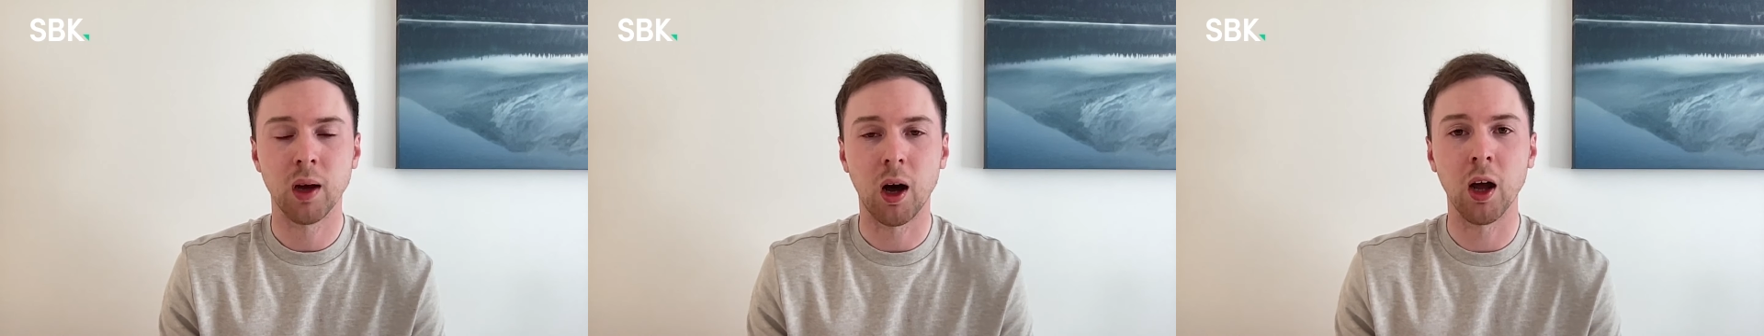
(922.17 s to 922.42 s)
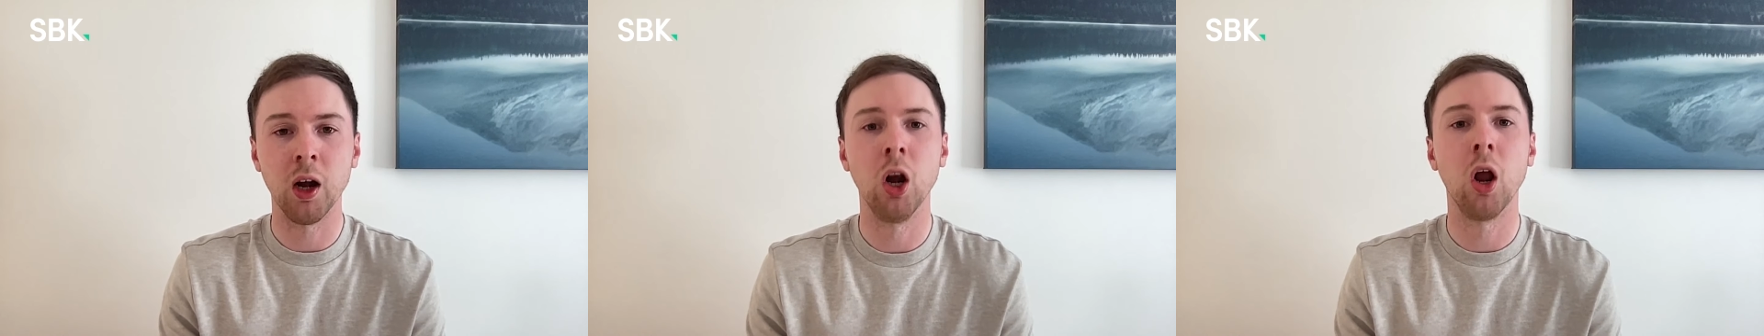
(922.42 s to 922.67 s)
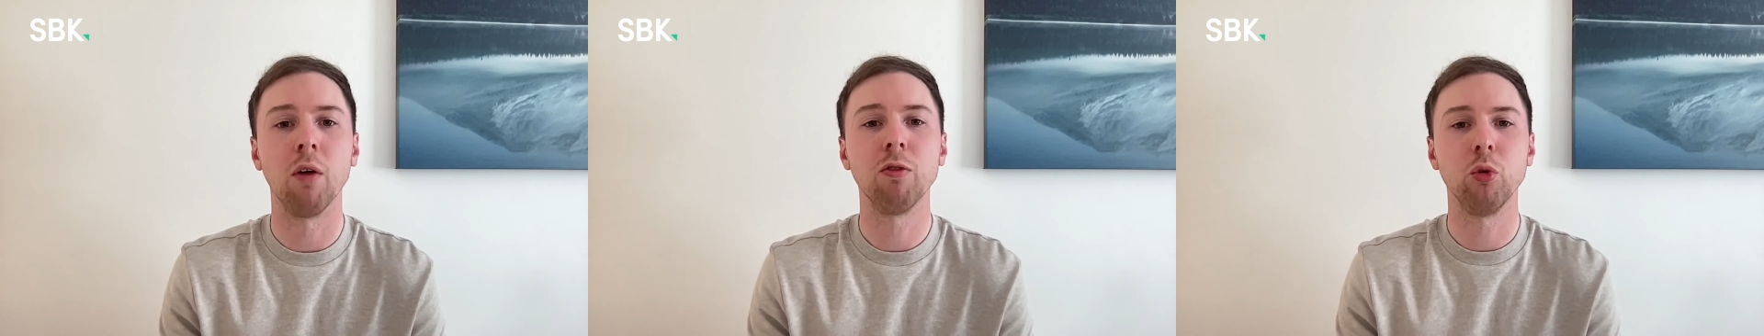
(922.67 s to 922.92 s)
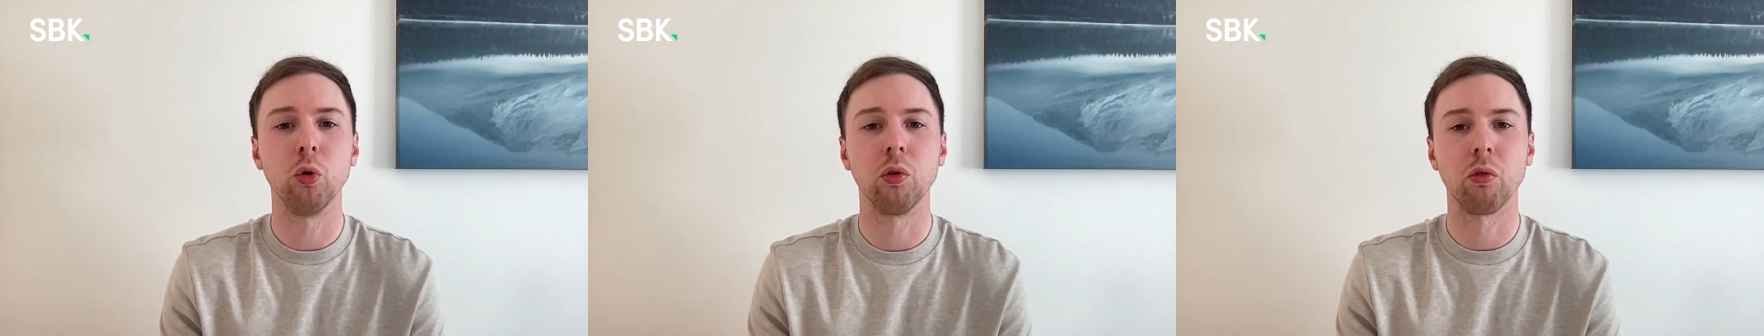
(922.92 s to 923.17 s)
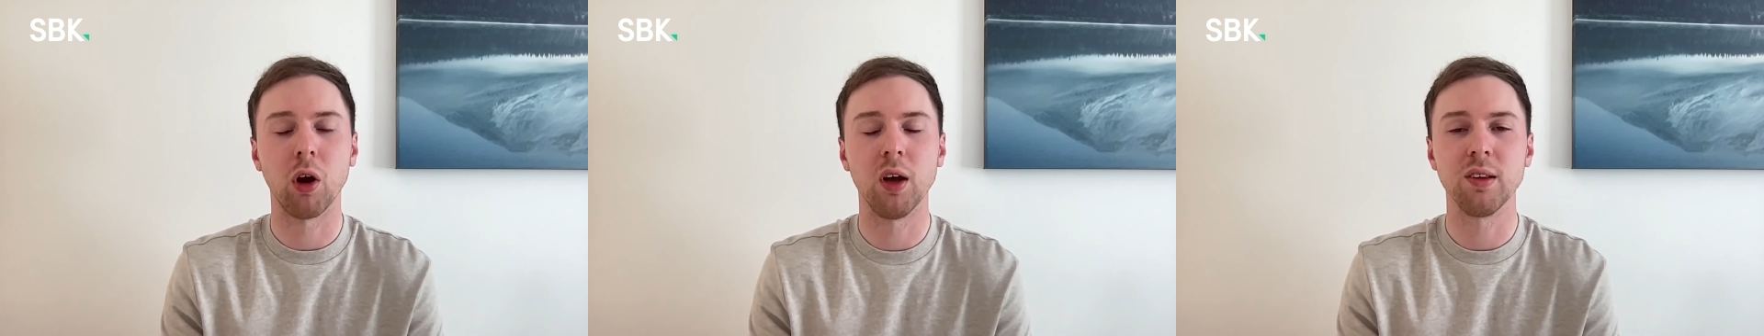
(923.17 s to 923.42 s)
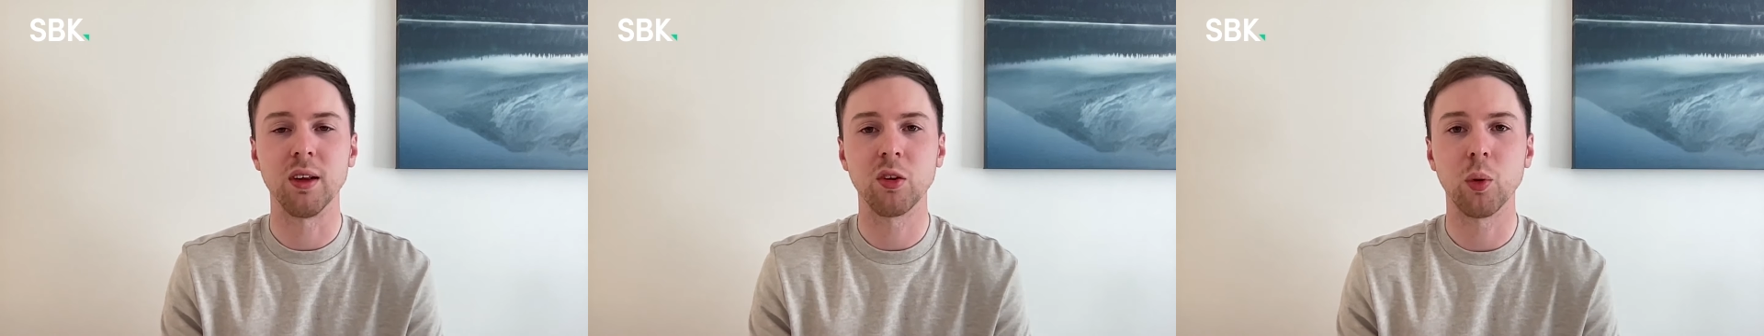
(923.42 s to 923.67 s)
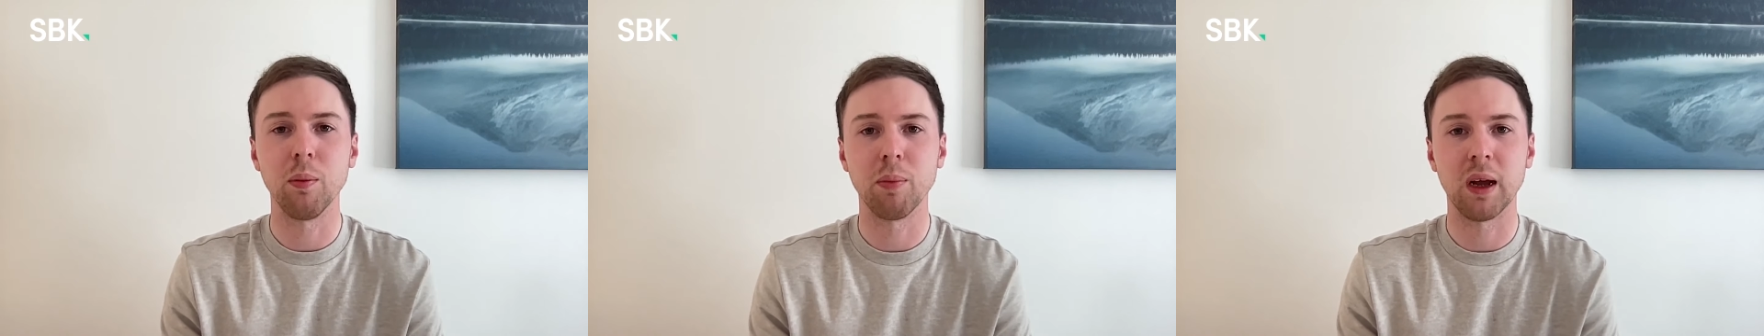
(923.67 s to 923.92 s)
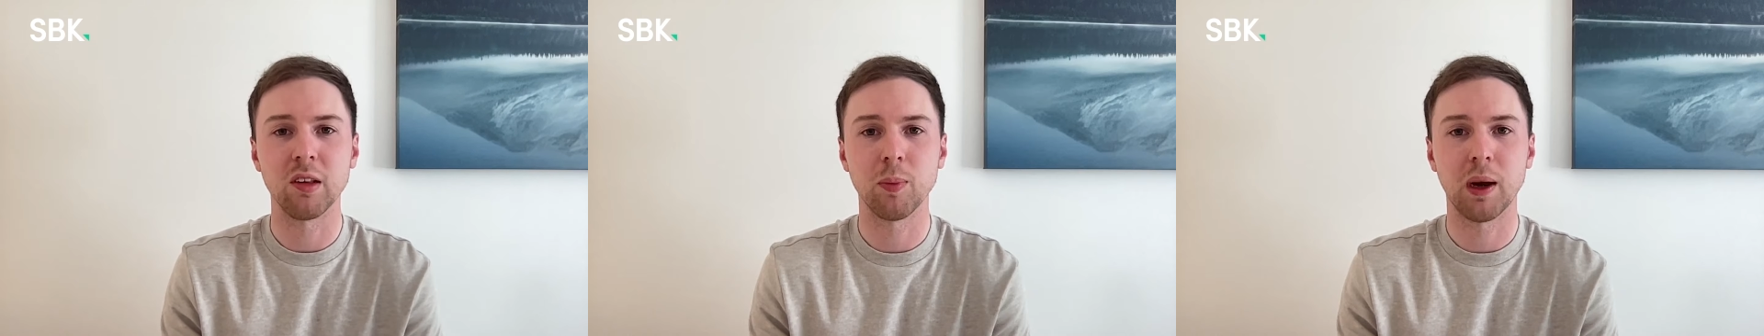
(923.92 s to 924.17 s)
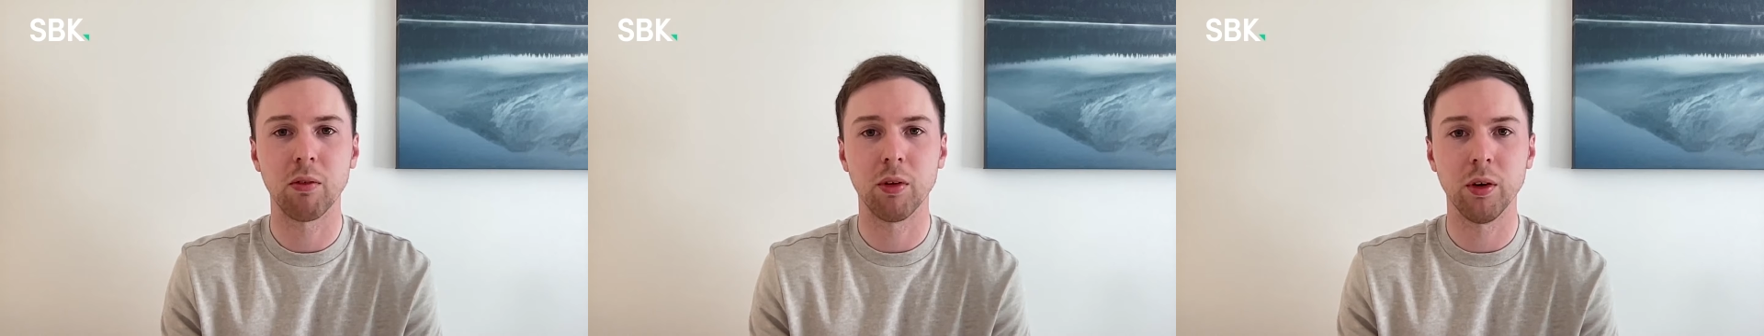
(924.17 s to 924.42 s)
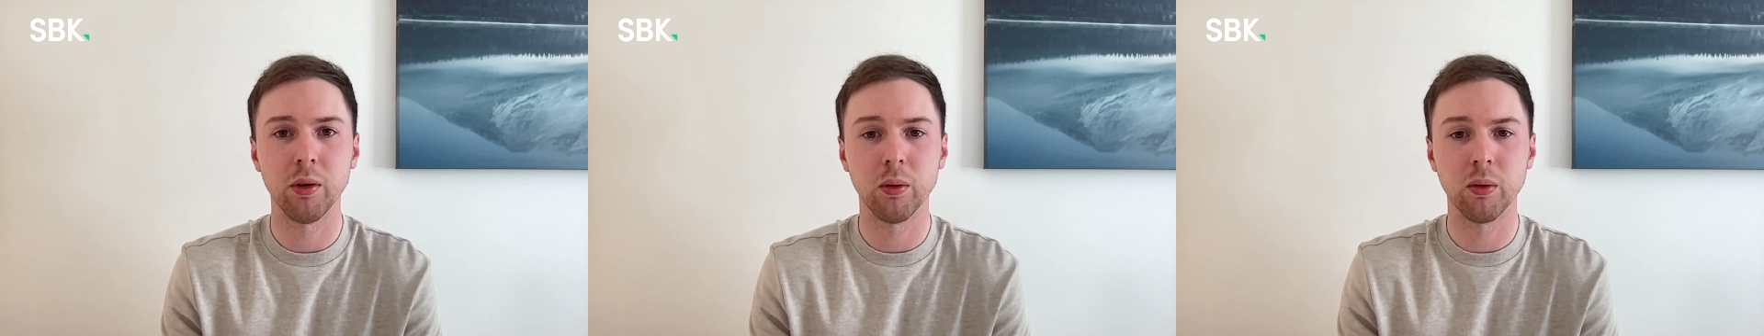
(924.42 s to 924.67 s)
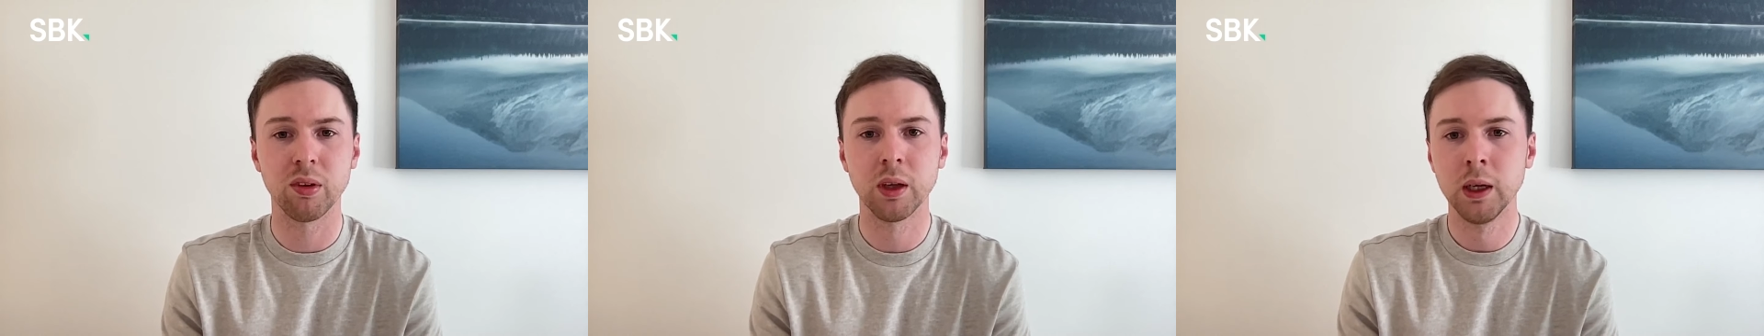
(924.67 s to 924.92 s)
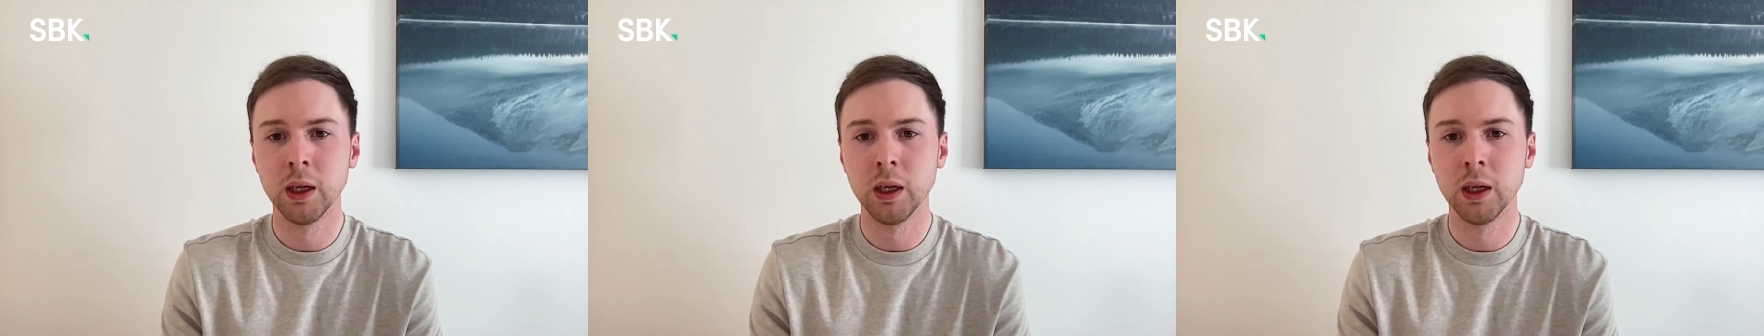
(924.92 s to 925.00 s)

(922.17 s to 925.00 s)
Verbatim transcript: I love Dawn Rising to win back-to-back renewals.